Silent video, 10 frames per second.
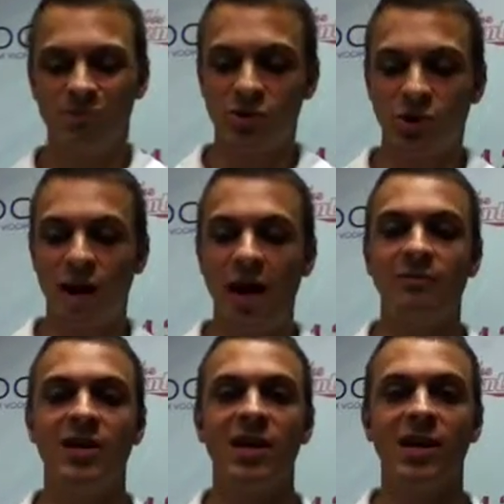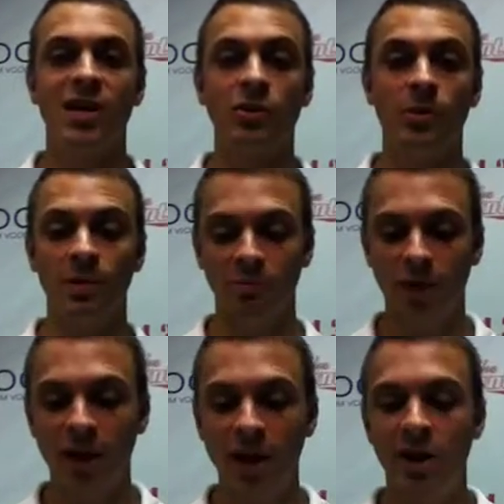Sorry to have to hit on that gloomy
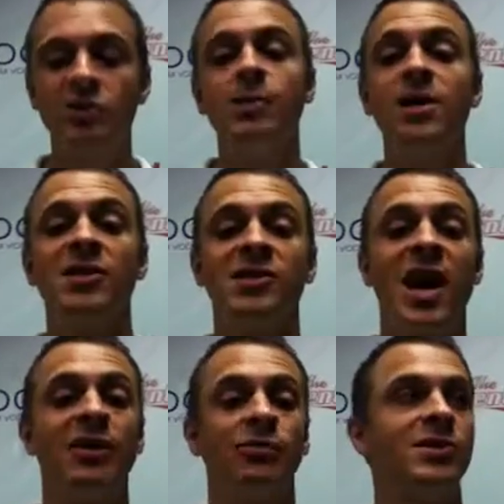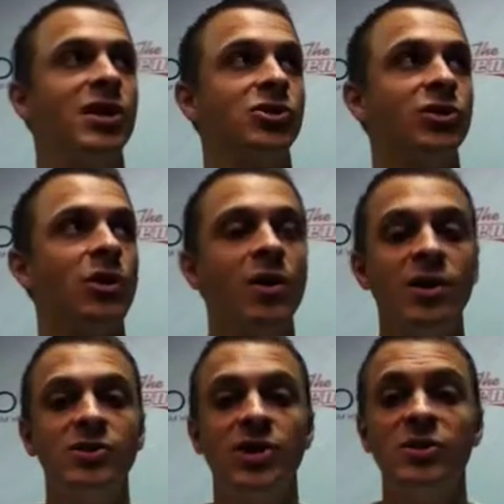point. Here's something that's not in a recession, though.
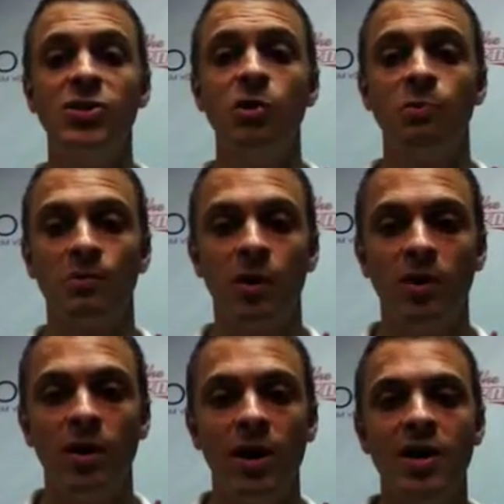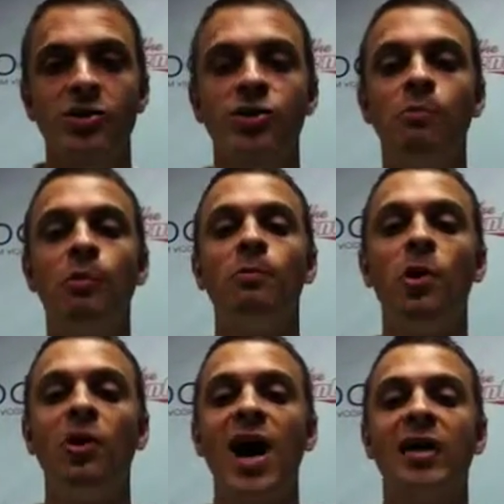The Super Bowl. Super
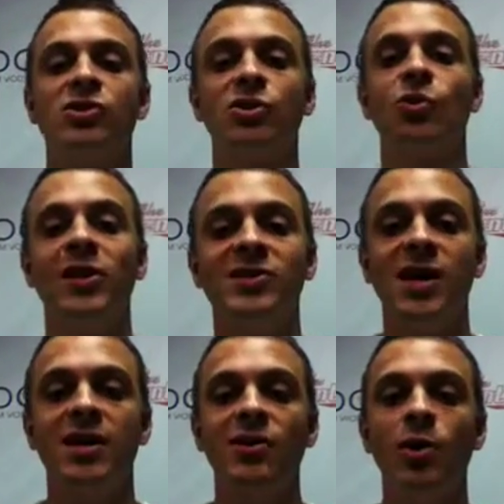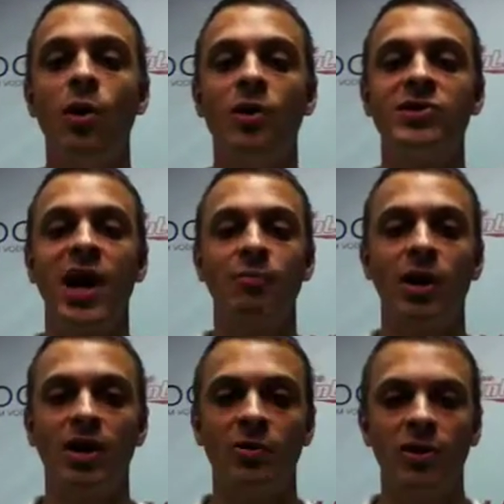Bowl ads are going to set a new all-time
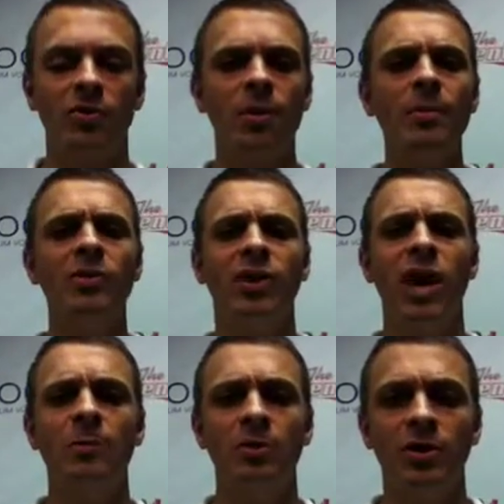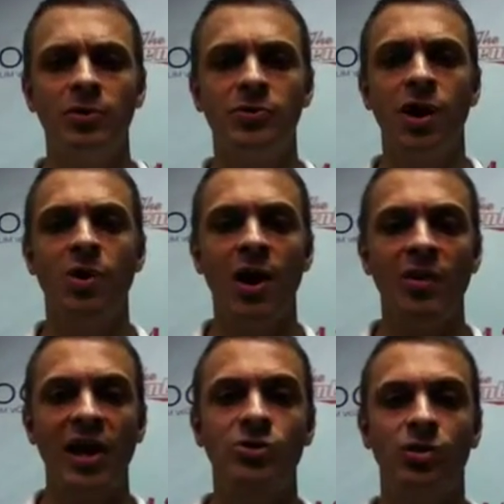record. And you remember a couple years ago how
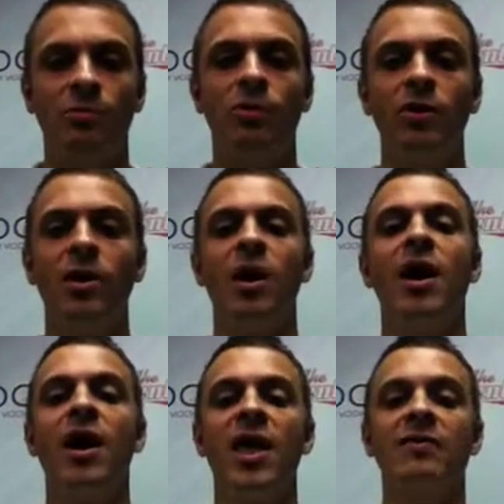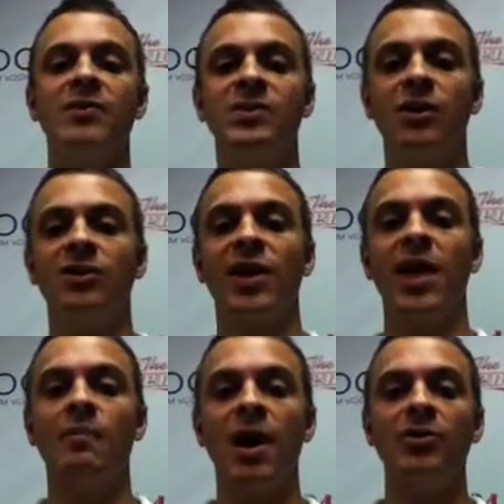they had trouble even selling the
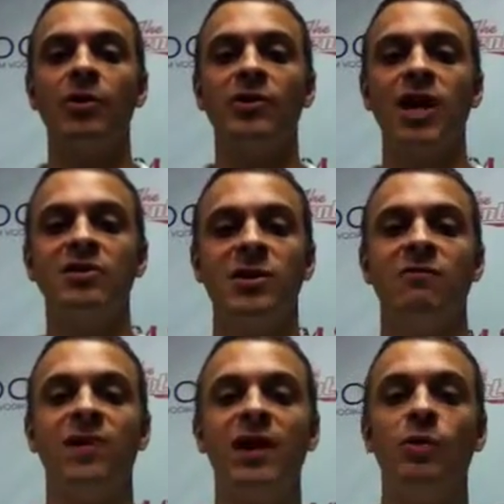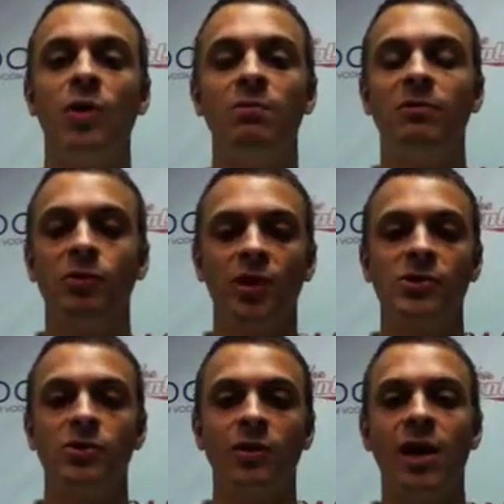game out? They were down to the final week before they
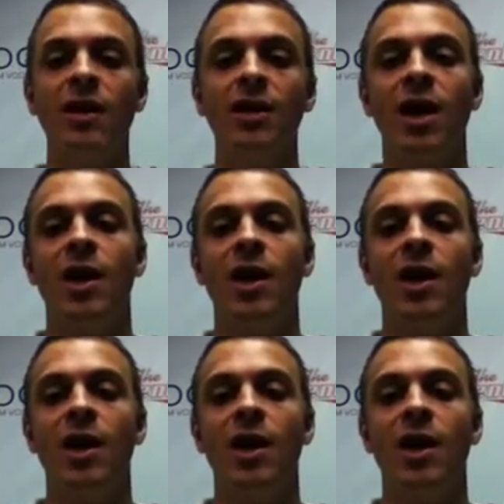sold it out.